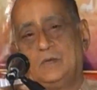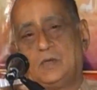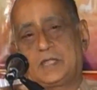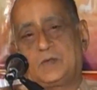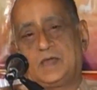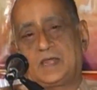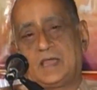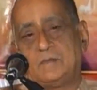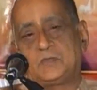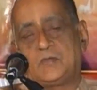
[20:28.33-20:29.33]
Whatever
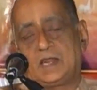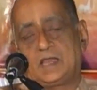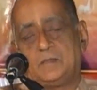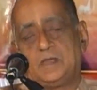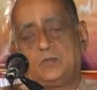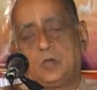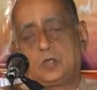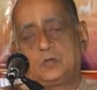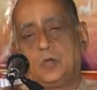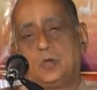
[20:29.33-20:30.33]
comes, welcome it.
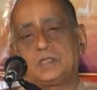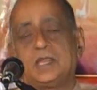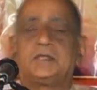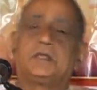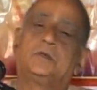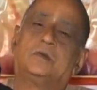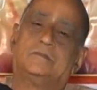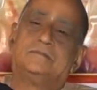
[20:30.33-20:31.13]
What goes, let it go.